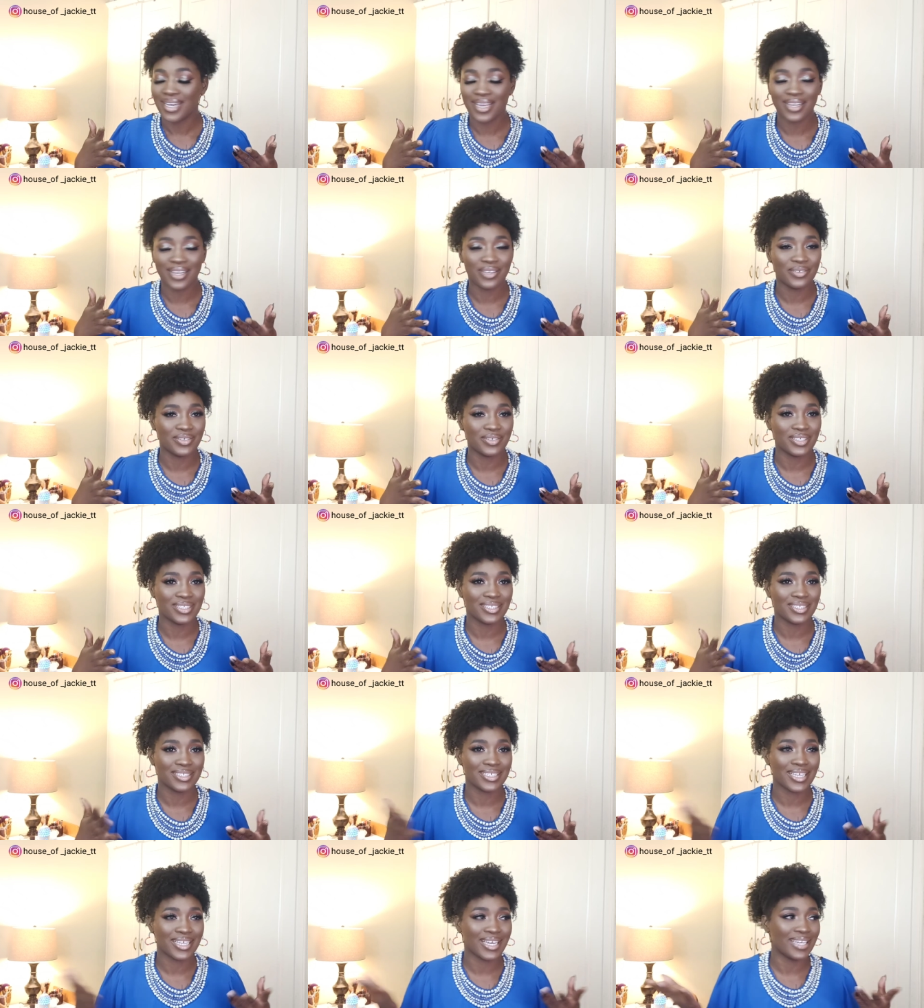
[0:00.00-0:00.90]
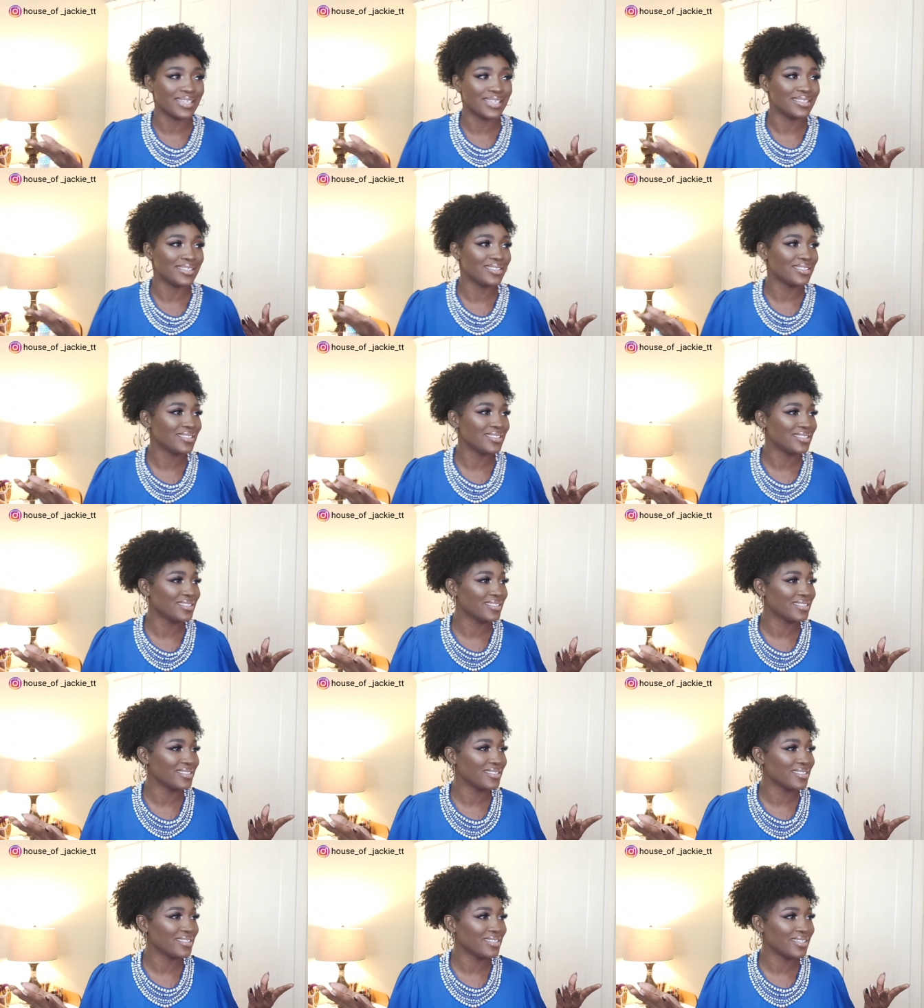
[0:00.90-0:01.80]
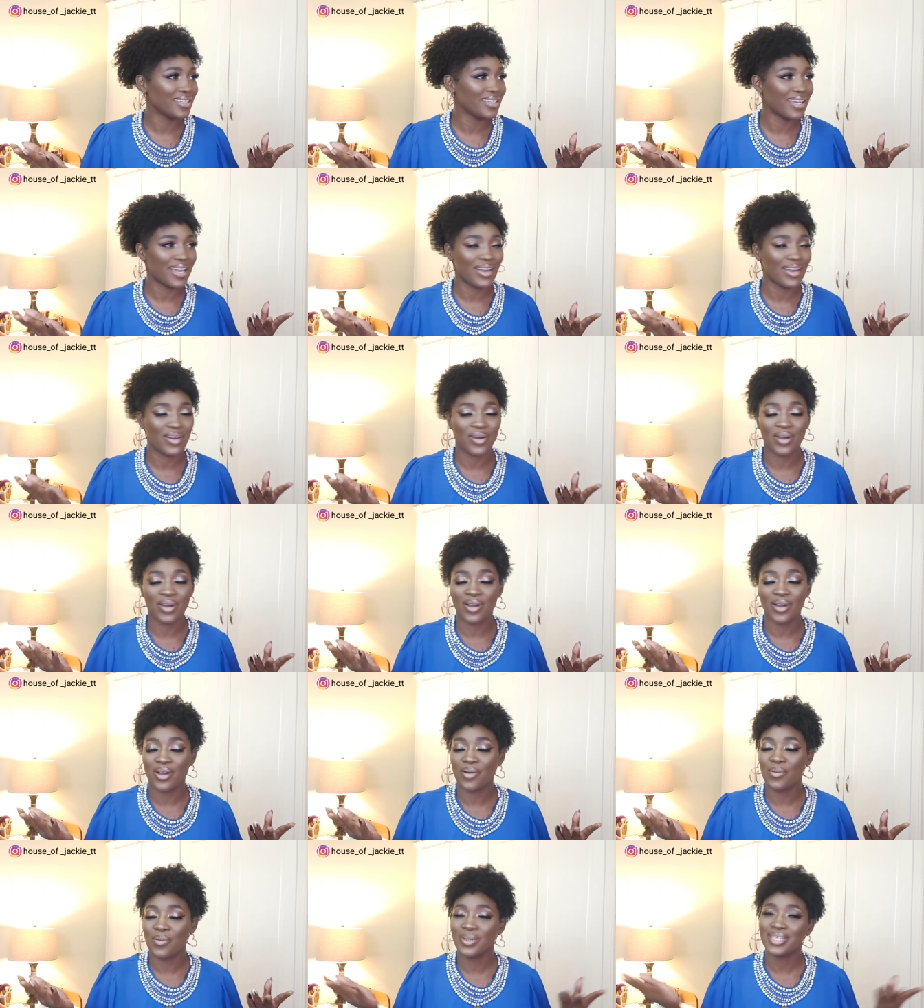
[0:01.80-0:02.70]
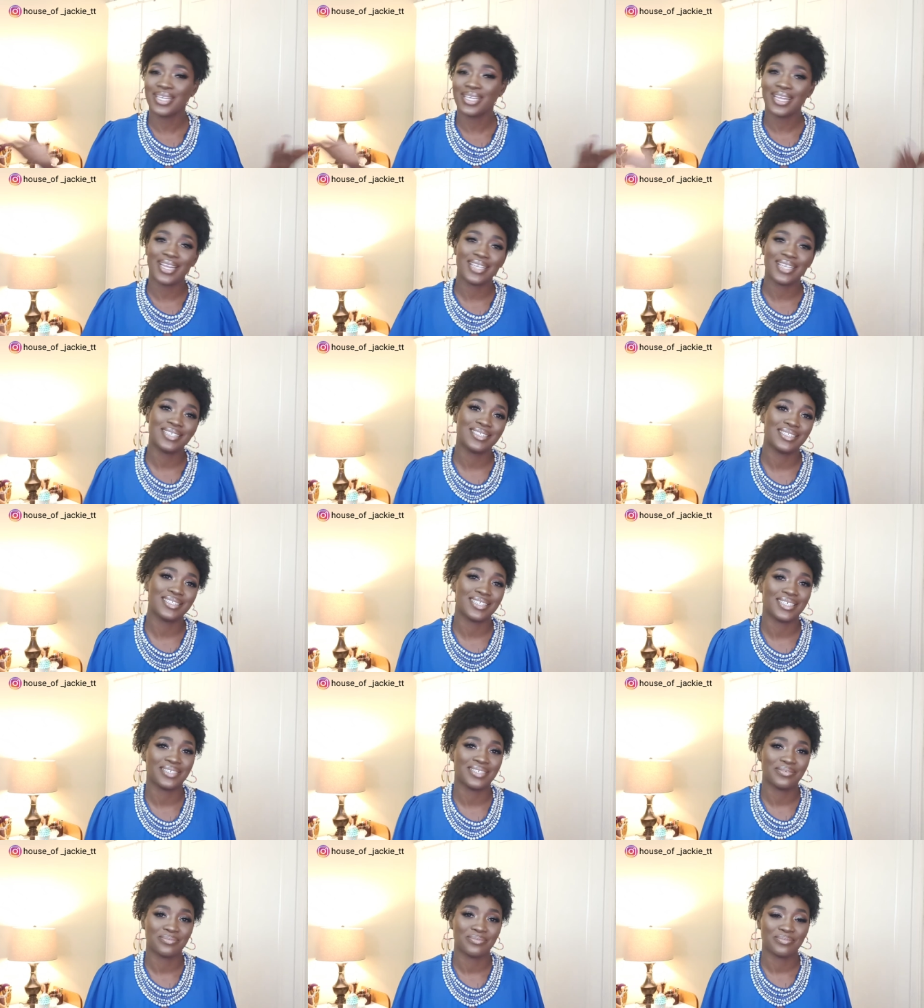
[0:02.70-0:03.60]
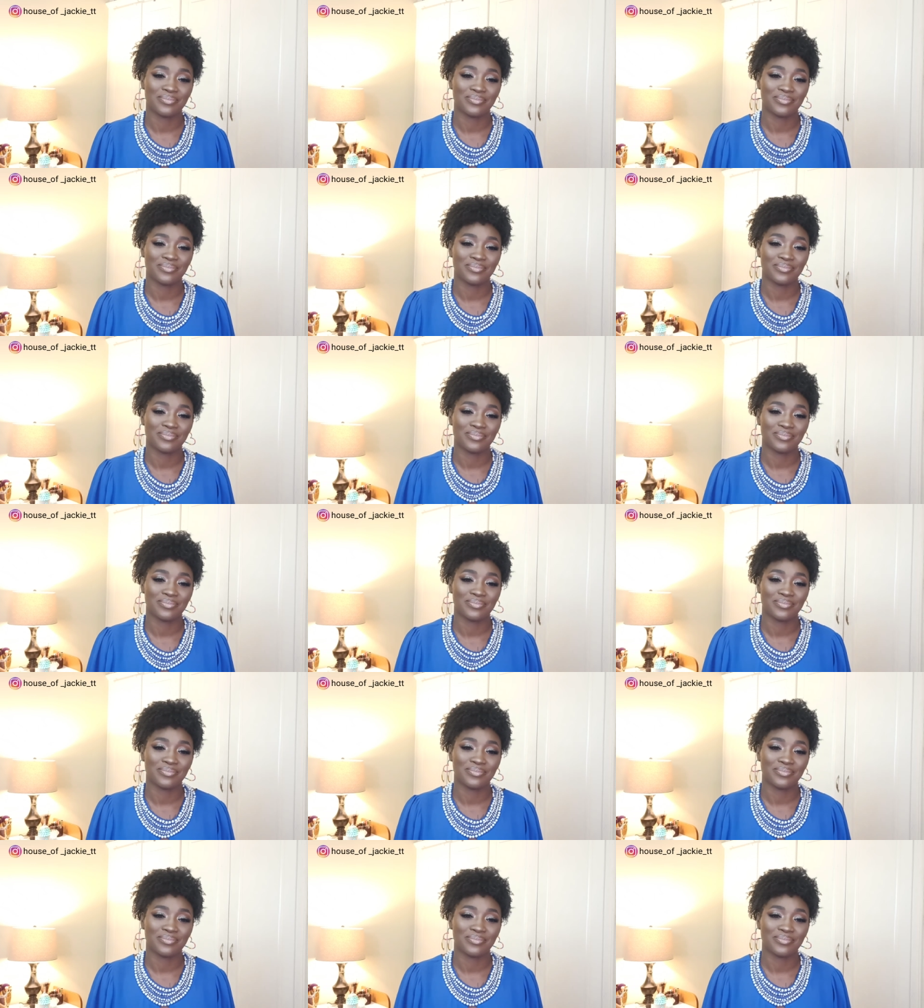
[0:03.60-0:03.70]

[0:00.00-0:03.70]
I love it, guys. What can I say?